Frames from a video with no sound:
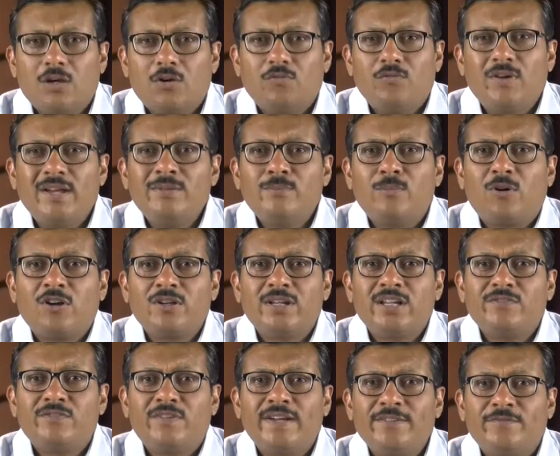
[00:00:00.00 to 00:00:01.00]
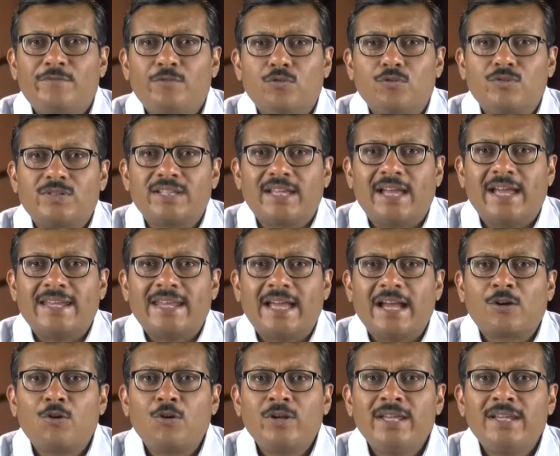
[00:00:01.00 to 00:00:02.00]
one border, one force, and
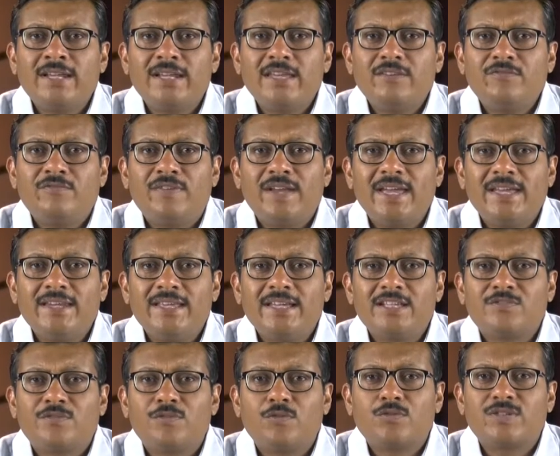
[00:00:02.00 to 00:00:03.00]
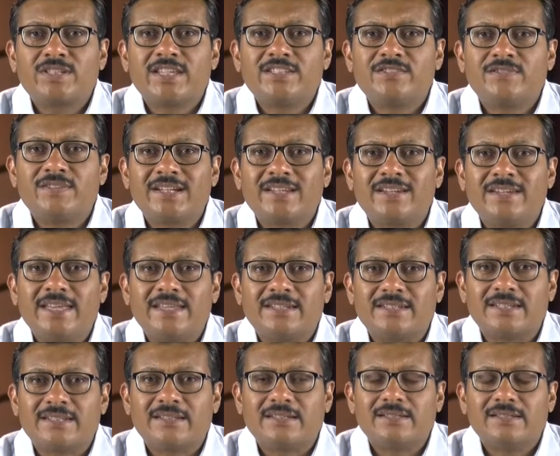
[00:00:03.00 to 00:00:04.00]
accordingly various forces were
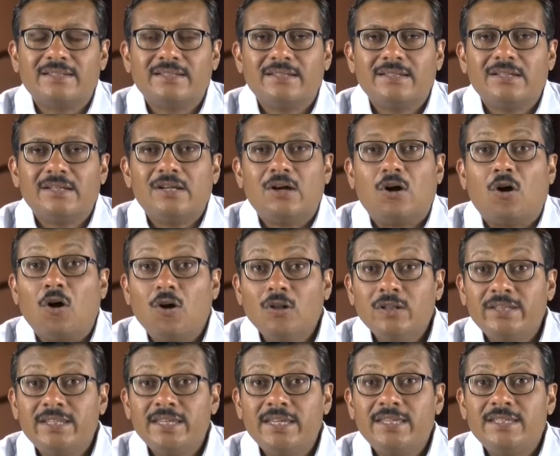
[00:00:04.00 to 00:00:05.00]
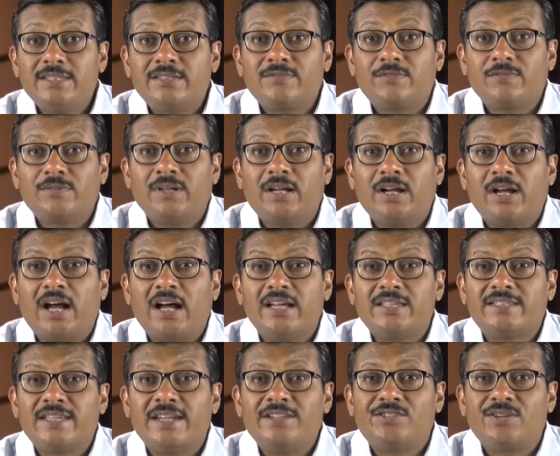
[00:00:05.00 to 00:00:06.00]
created. All these uh,
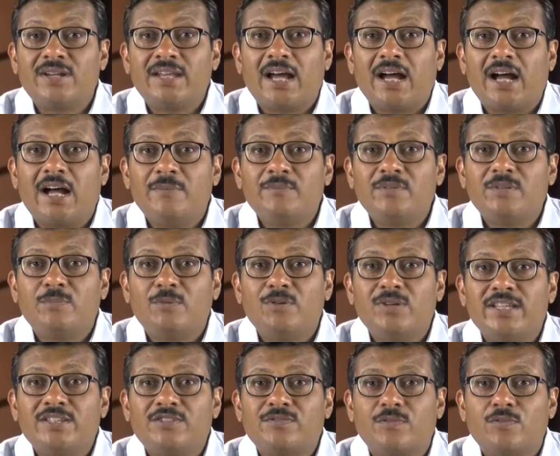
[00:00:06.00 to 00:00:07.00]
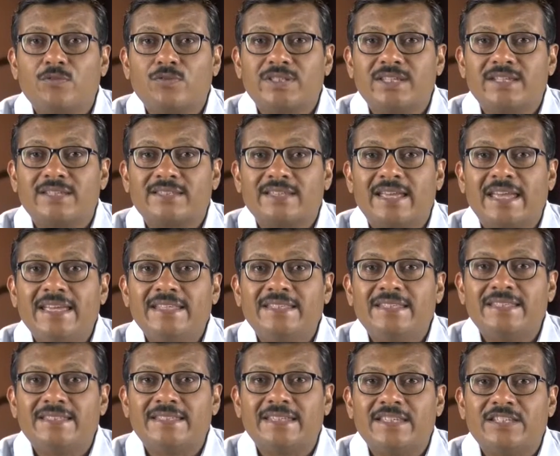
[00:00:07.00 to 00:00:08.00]
central armed police forces
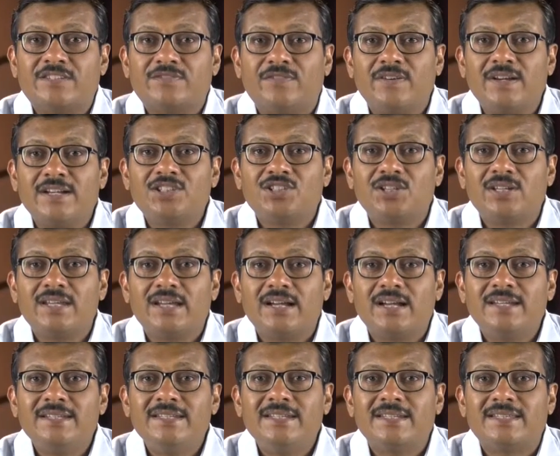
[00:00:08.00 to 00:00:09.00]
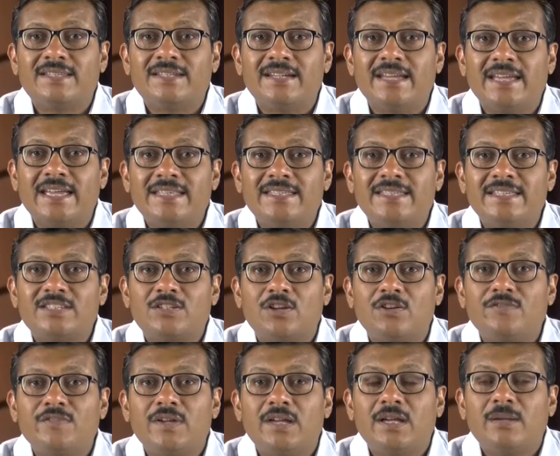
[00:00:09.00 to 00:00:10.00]
agencies function under the aegis
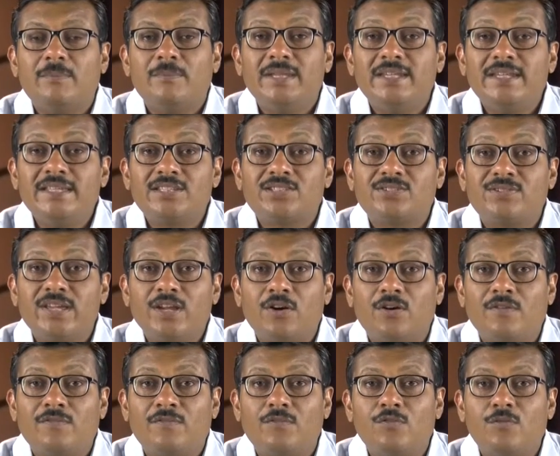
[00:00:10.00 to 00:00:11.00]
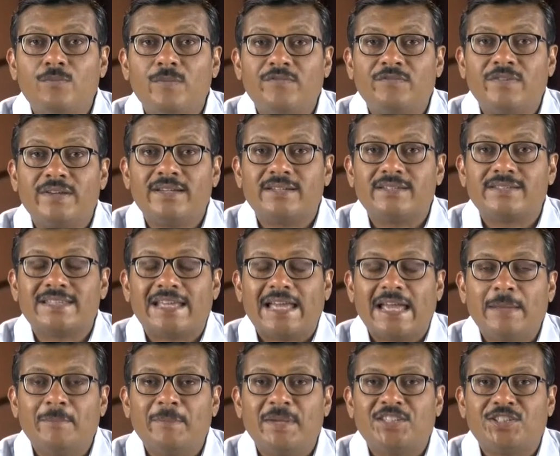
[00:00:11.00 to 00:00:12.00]
of Ministry of Home Affairs
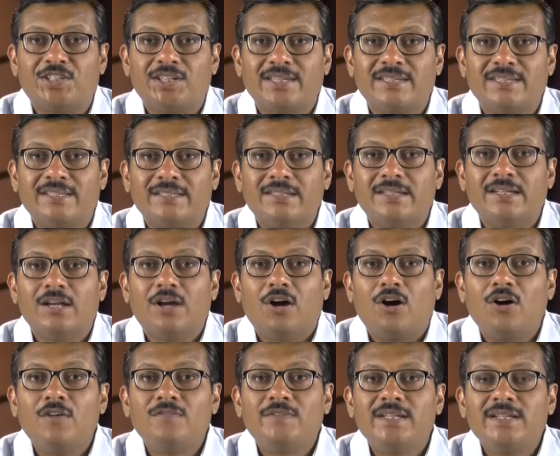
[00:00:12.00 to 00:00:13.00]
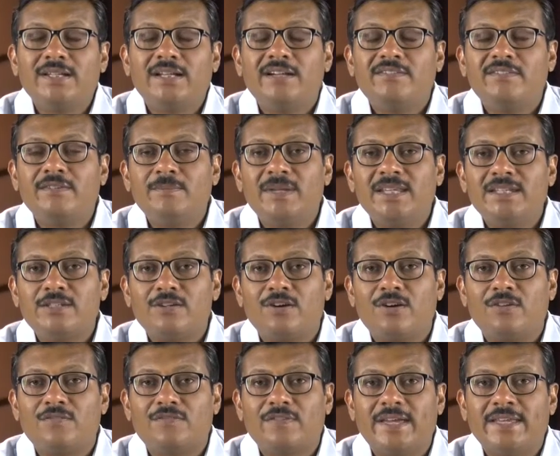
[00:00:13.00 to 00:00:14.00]
MHA of the Government
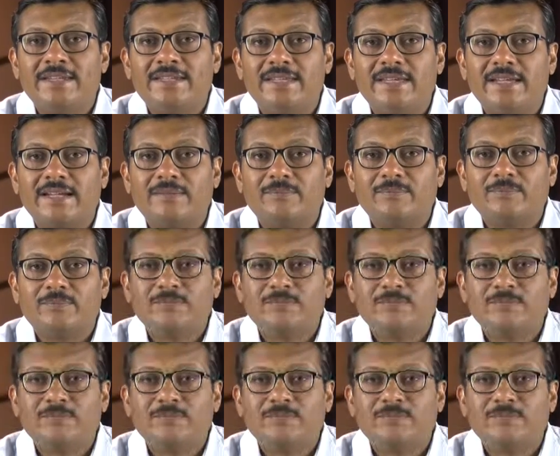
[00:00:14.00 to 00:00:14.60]
of India.